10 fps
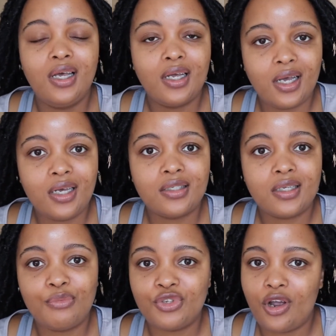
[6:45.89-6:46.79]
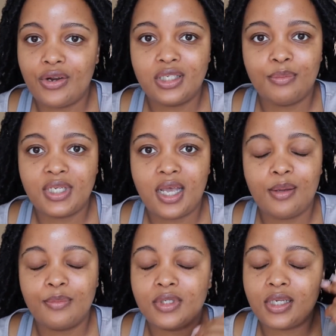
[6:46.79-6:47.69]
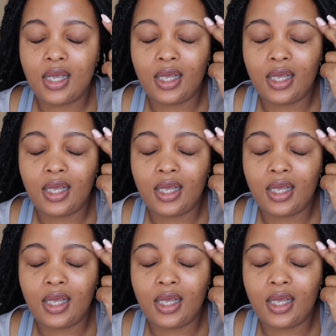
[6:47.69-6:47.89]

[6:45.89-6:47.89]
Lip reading: Guys, I'm sorry, sometimes